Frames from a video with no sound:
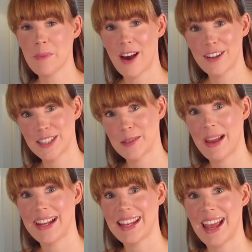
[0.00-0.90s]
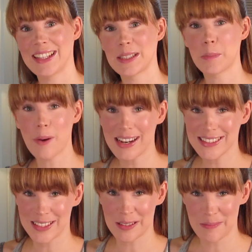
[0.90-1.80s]
Wedding March has made a
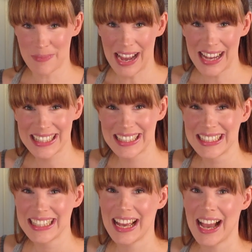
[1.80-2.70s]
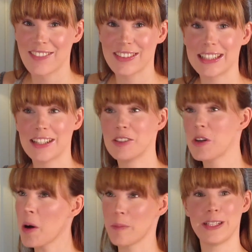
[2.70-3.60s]
surprising comeback, having
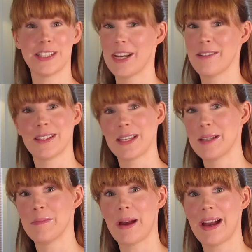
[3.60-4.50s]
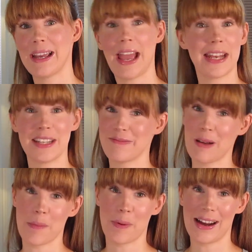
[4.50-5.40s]
not been chosen by any of
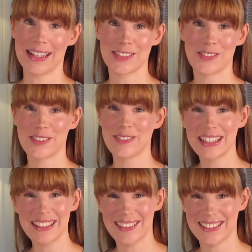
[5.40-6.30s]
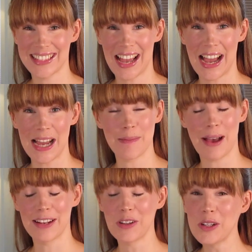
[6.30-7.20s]
my brides for a really long time,
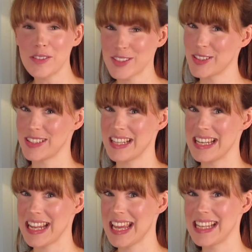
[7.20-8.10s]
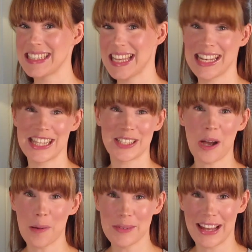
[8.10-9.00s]
and all of a sudden it's in the
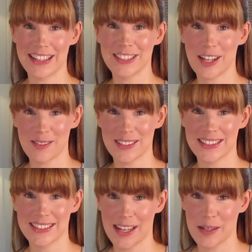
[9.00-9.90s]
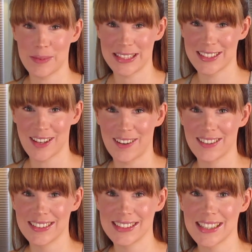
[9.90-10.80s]
top 10 chosen ceremony
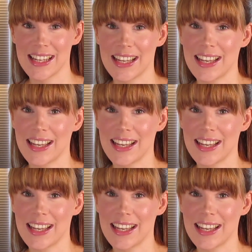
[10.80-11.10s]
songs.